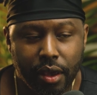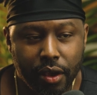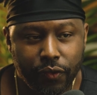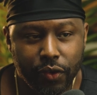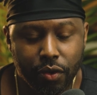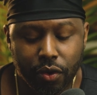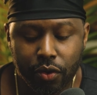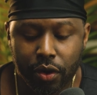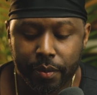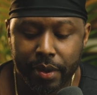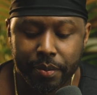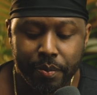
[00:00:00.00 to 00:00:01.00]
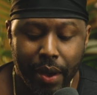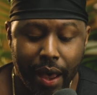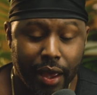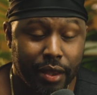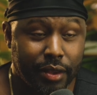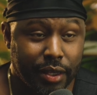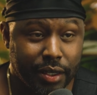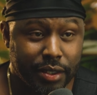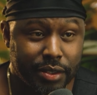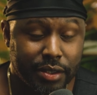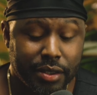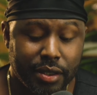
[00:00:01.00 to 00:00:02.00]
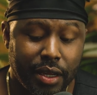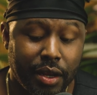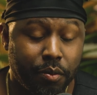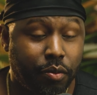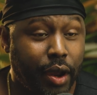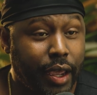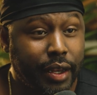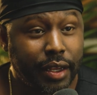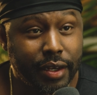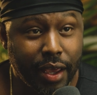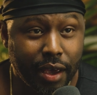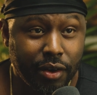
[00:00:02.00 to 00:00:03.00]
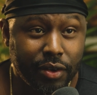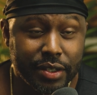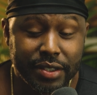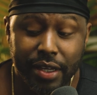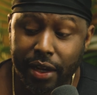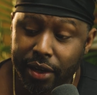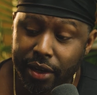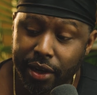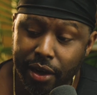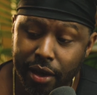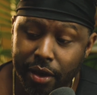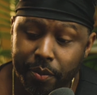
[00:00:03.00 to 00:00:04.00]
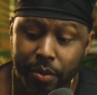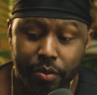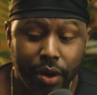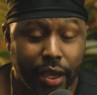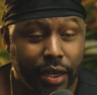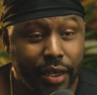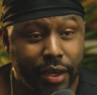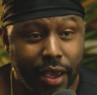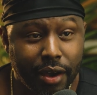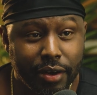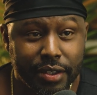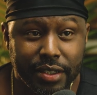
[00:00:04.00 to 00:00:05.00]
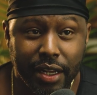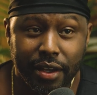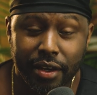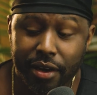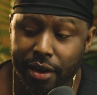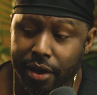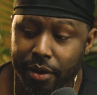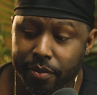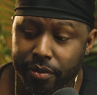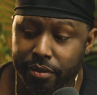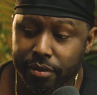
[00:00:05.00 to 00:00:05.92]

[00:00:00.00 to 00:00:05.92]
if you are going to be buying this and breaking it down and setting it up and breaking it down and setting it up